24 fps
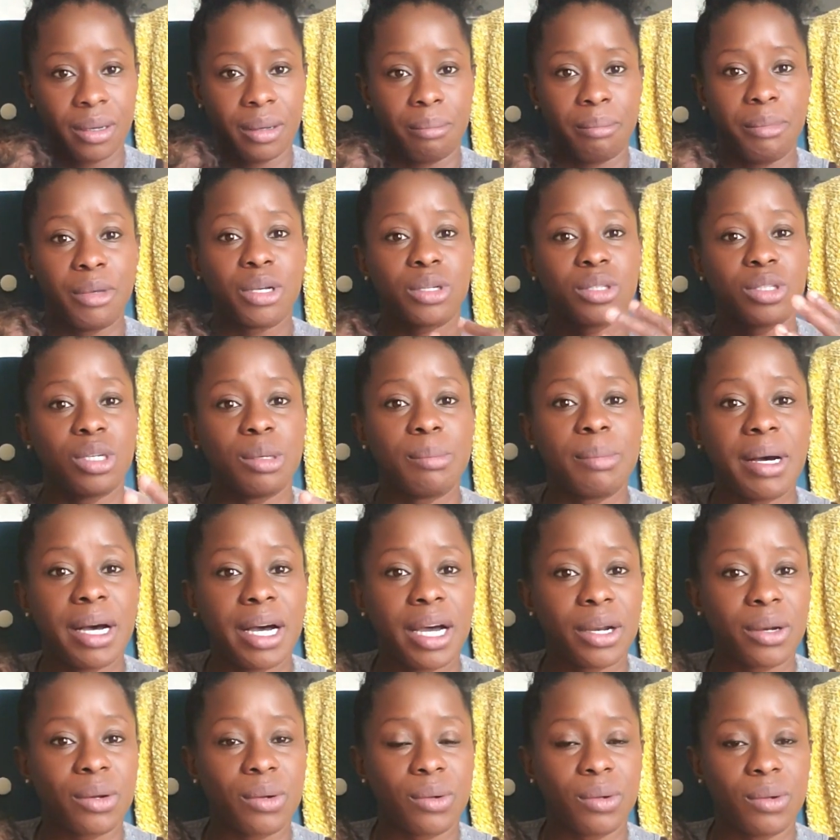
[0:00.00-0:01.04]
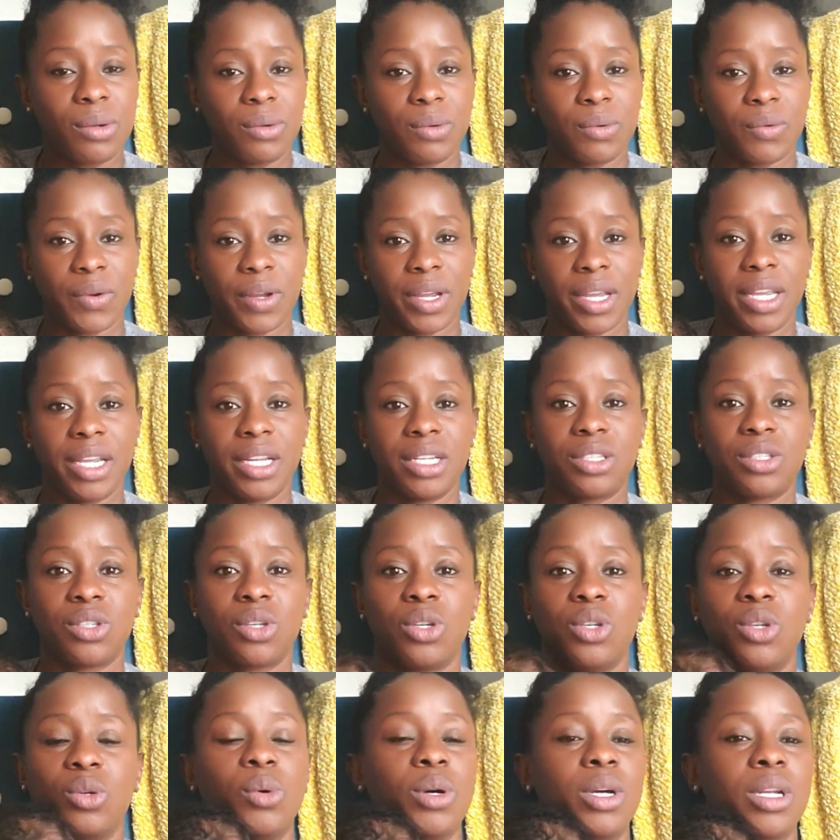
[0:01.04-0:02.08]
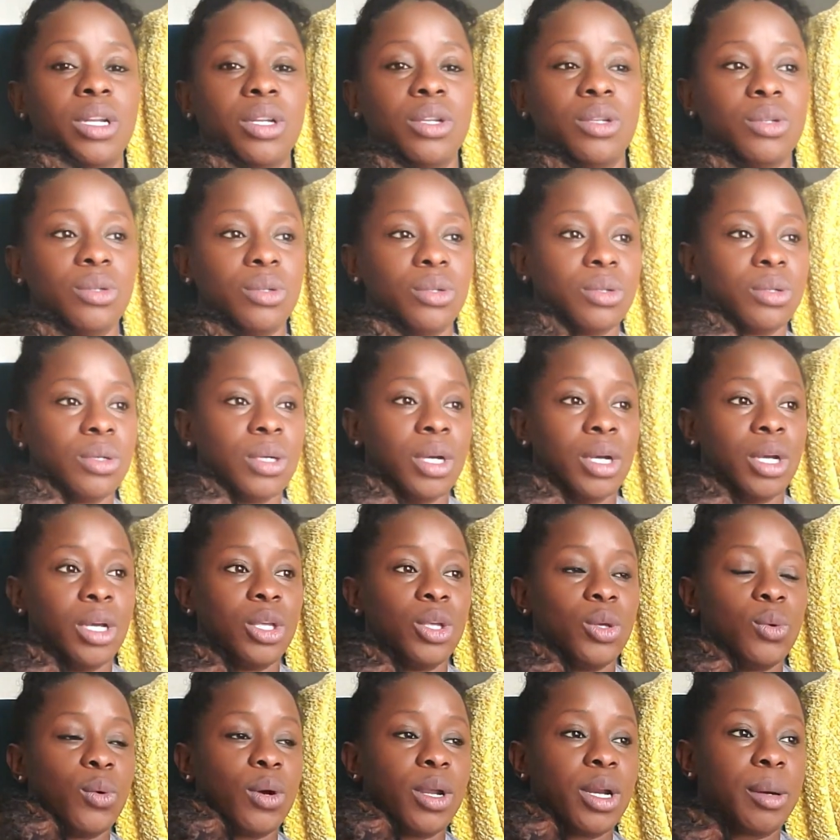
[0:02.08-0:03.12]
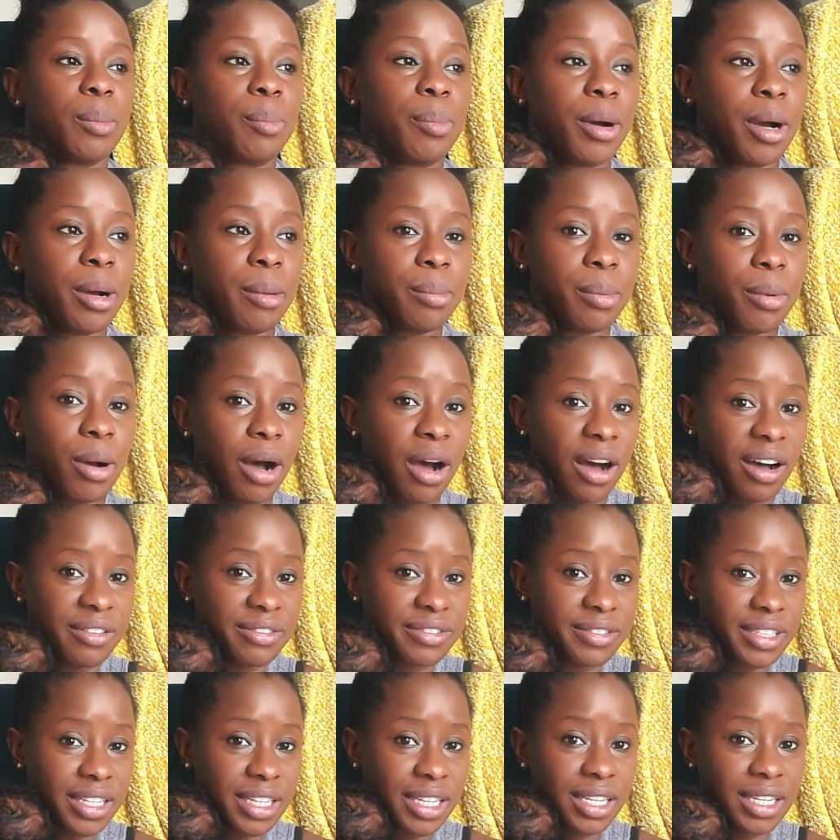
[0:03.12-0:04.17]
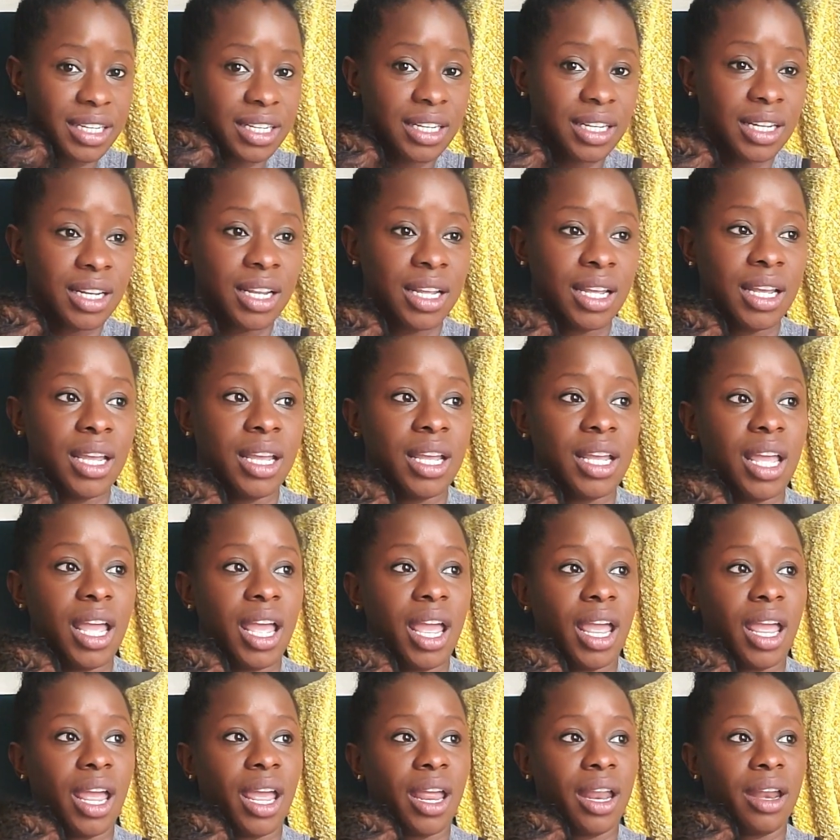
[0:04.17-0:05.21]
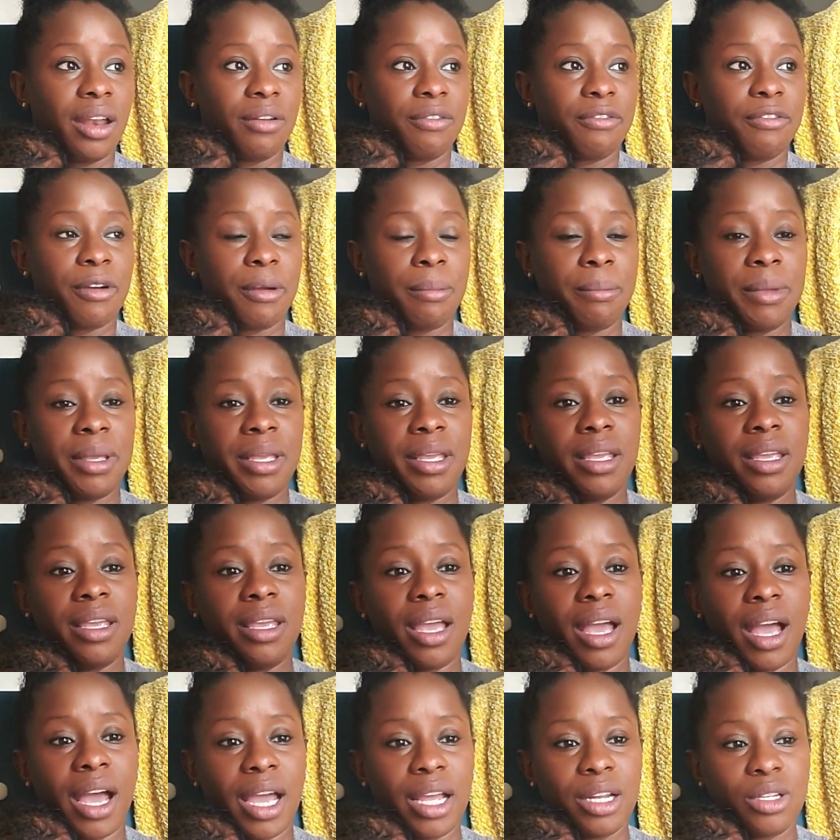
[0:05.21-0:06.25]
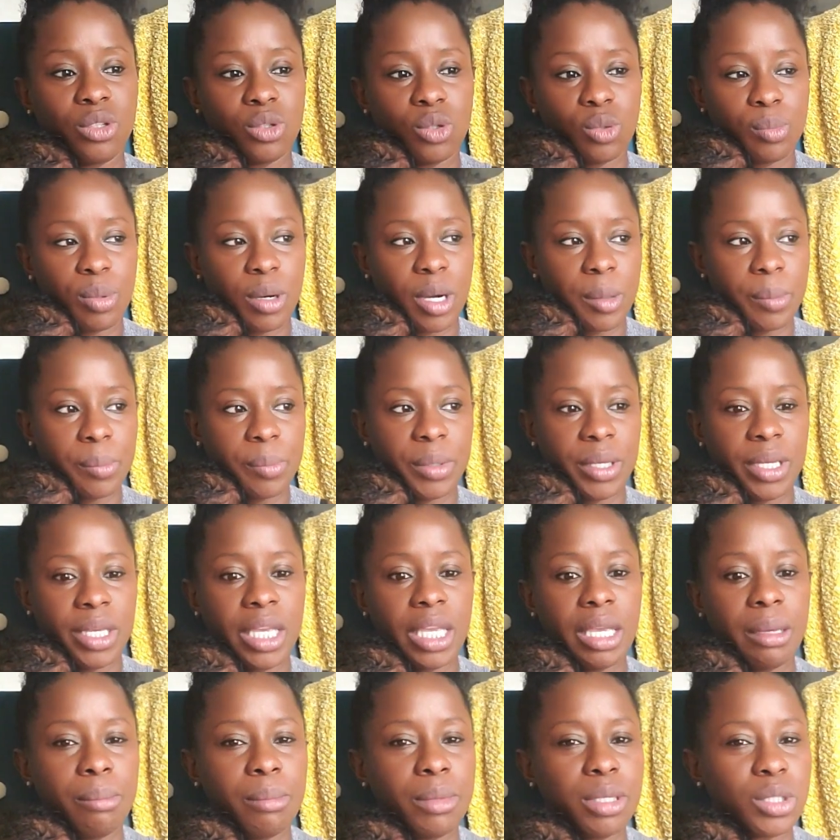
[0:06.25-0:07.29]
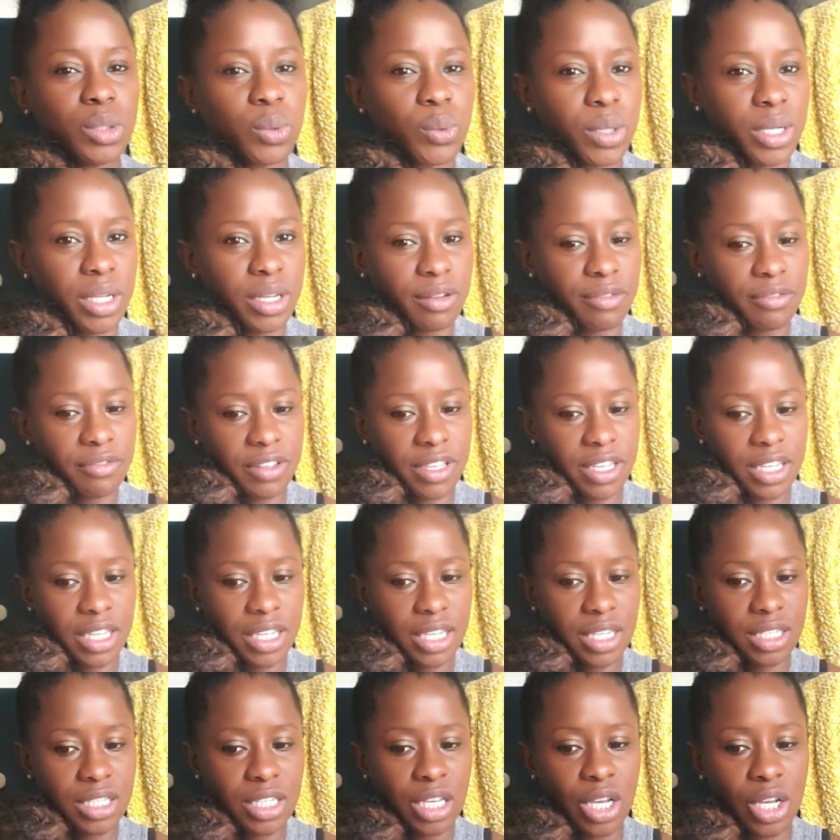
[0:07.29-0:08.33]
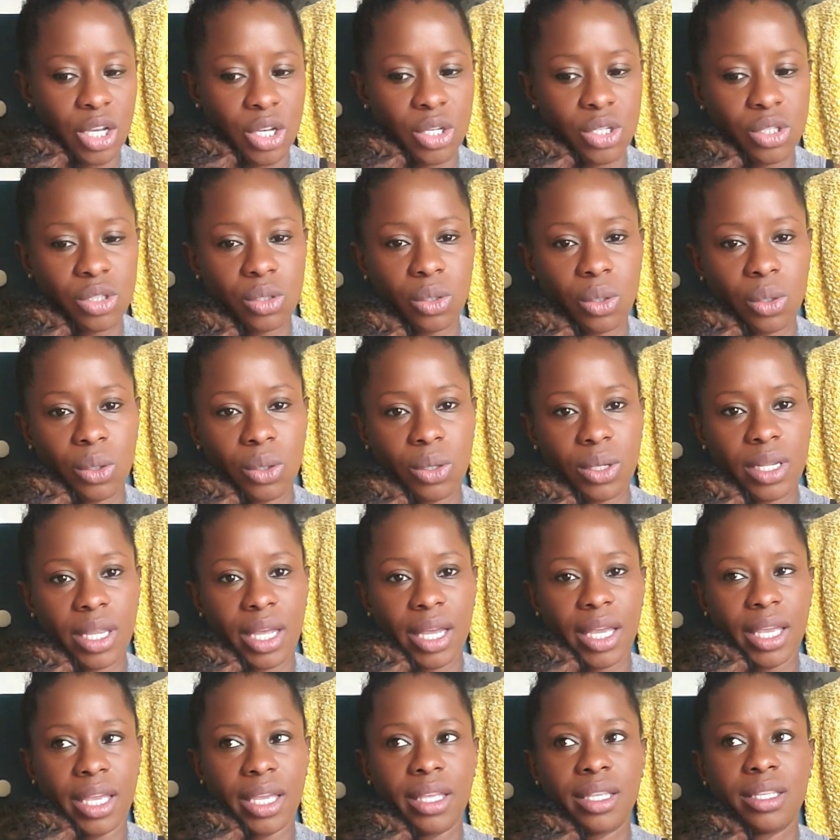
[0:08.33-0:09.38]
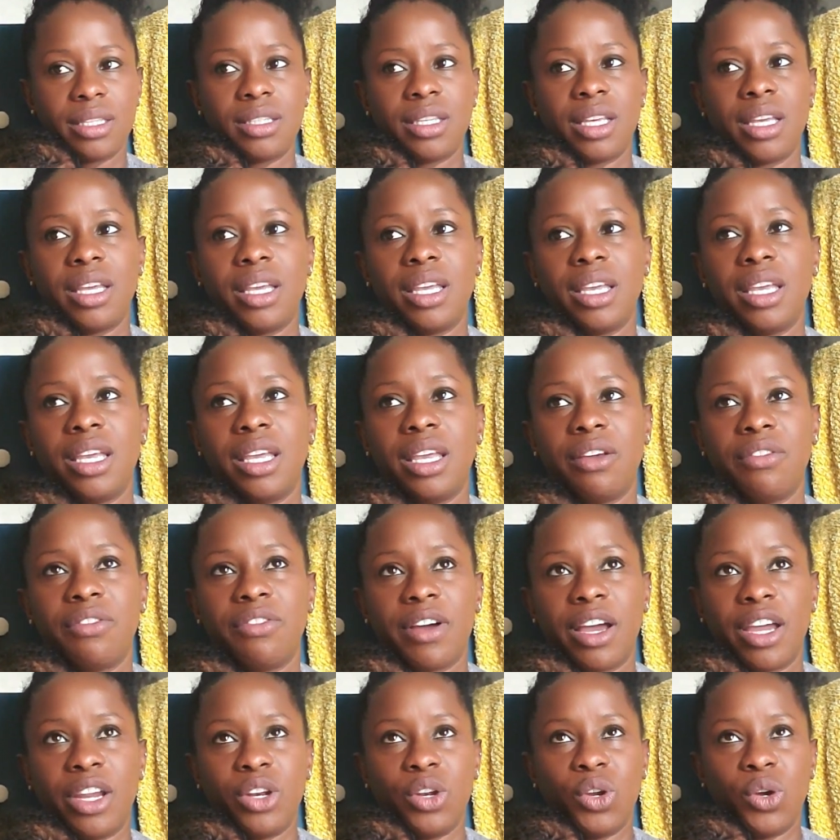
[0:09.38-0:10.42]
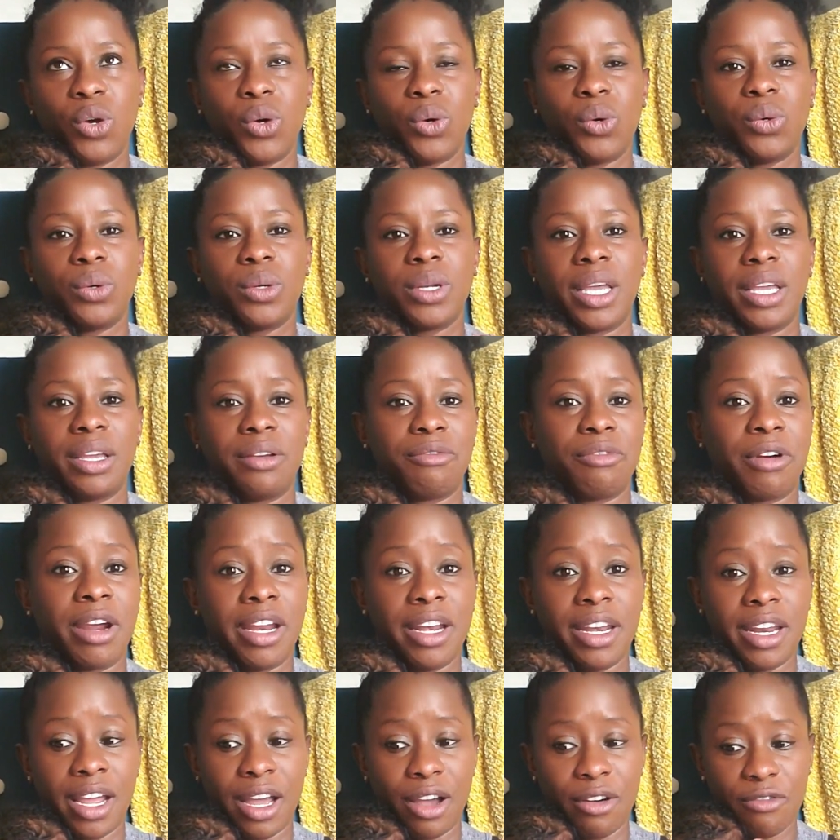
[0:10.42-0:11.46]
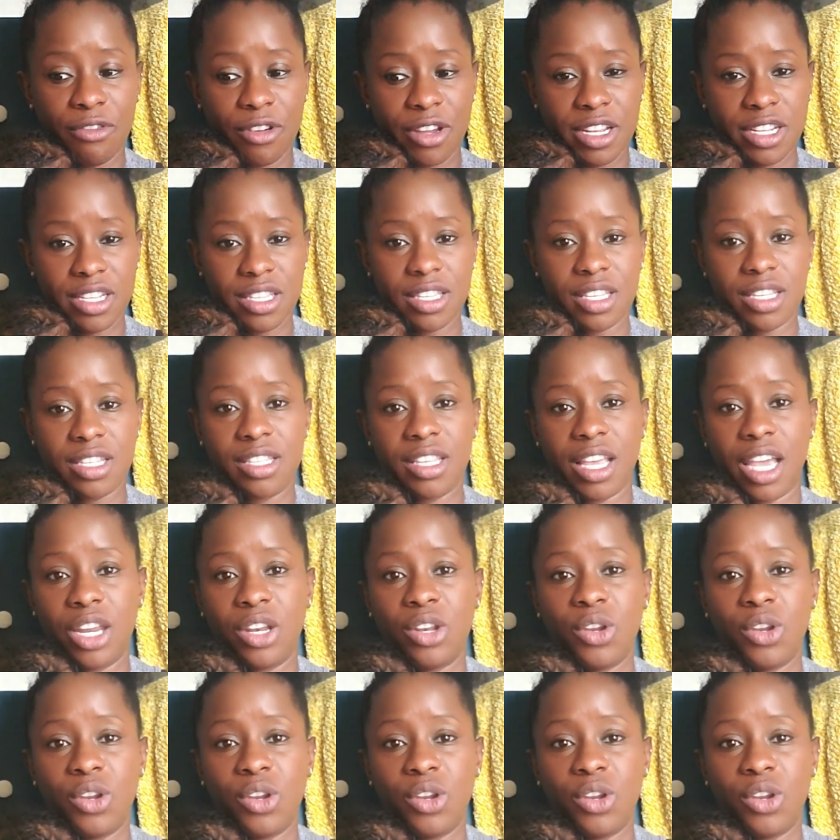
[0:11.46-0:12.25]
milk to bottle, right? So you want to pump often. And for me, I do pumping in between feeds. So like, say if I know, like right now for instance, I